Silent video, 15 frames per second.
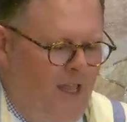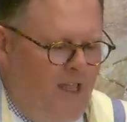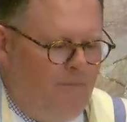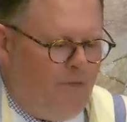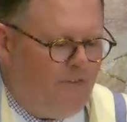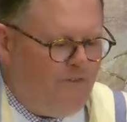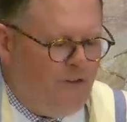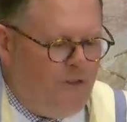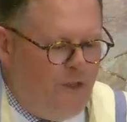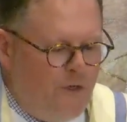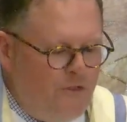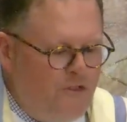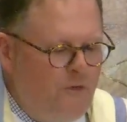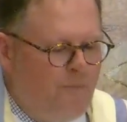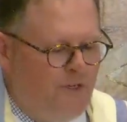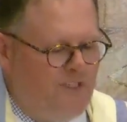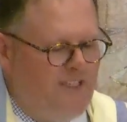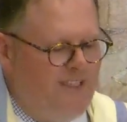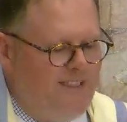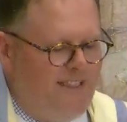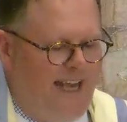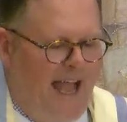But for those who
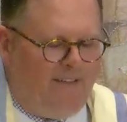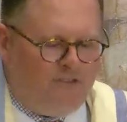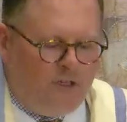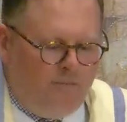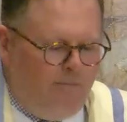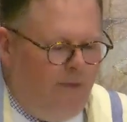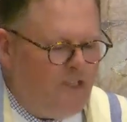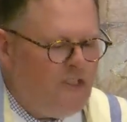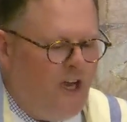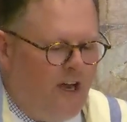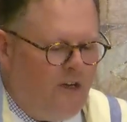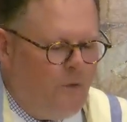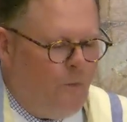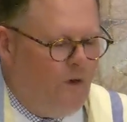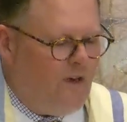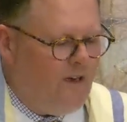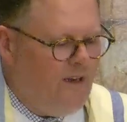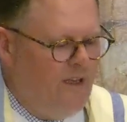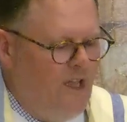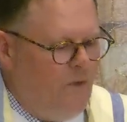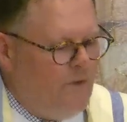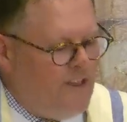persisted, after much hard work,
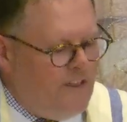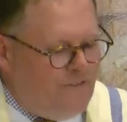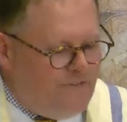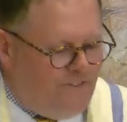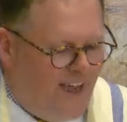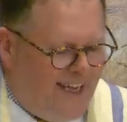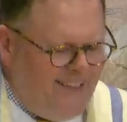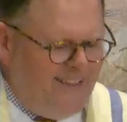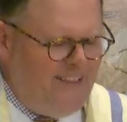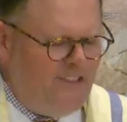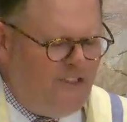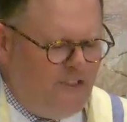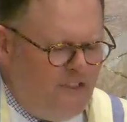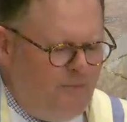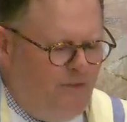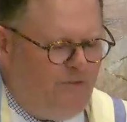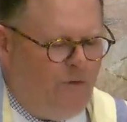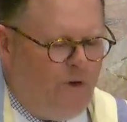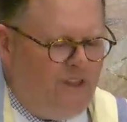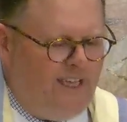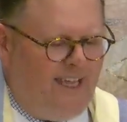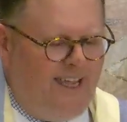when they finally stood
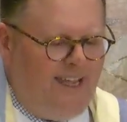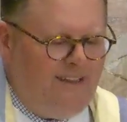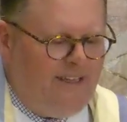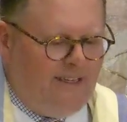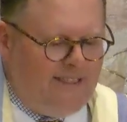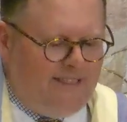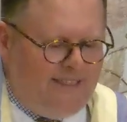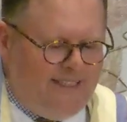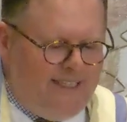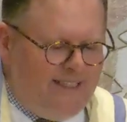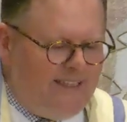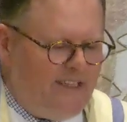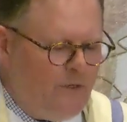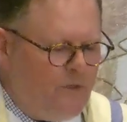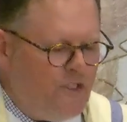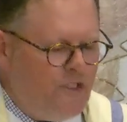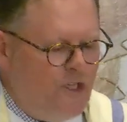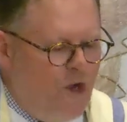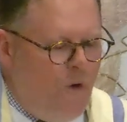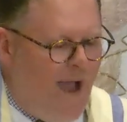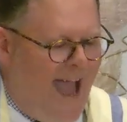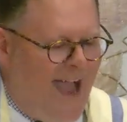before the king, they could see that there was
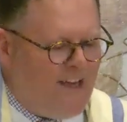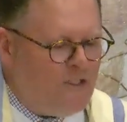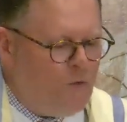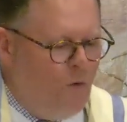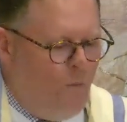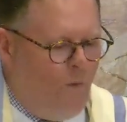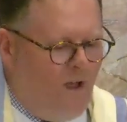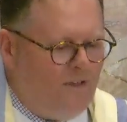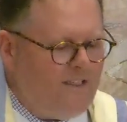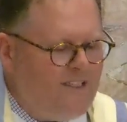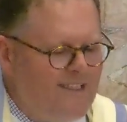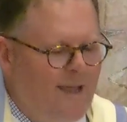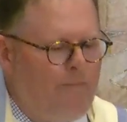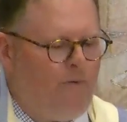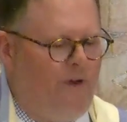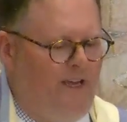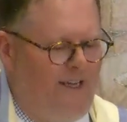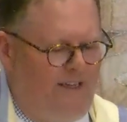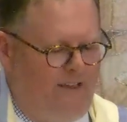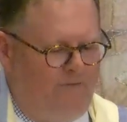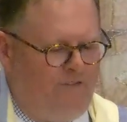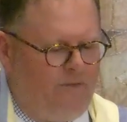no actual wall
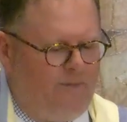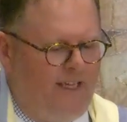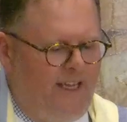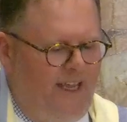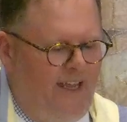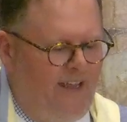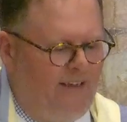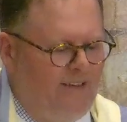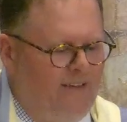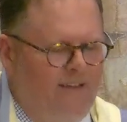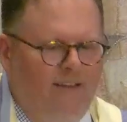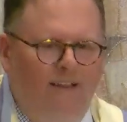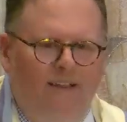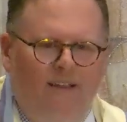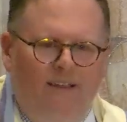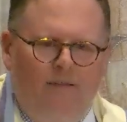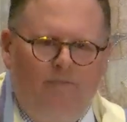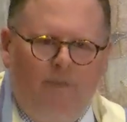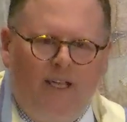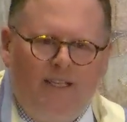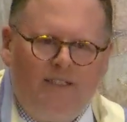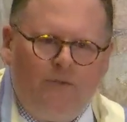separating them from the king,
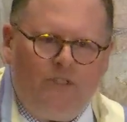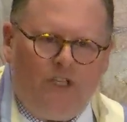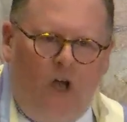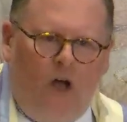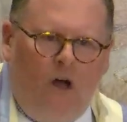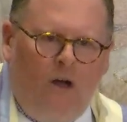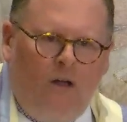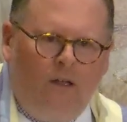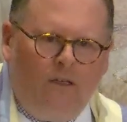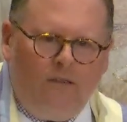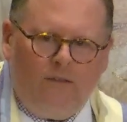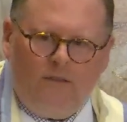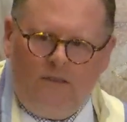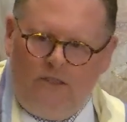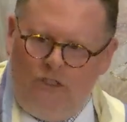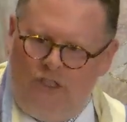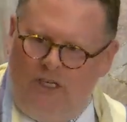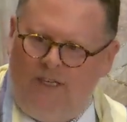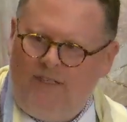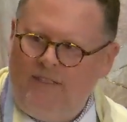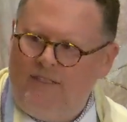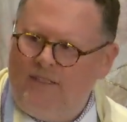because it was all
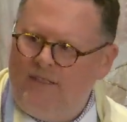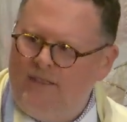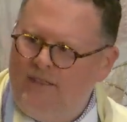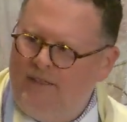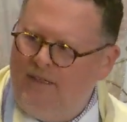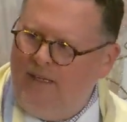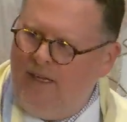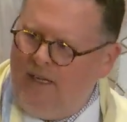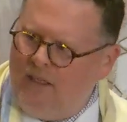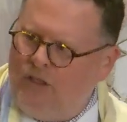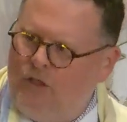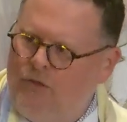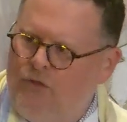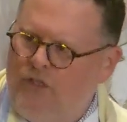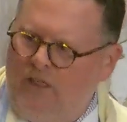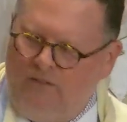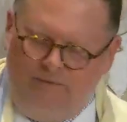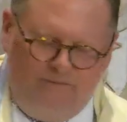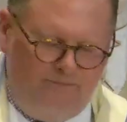just an illusion.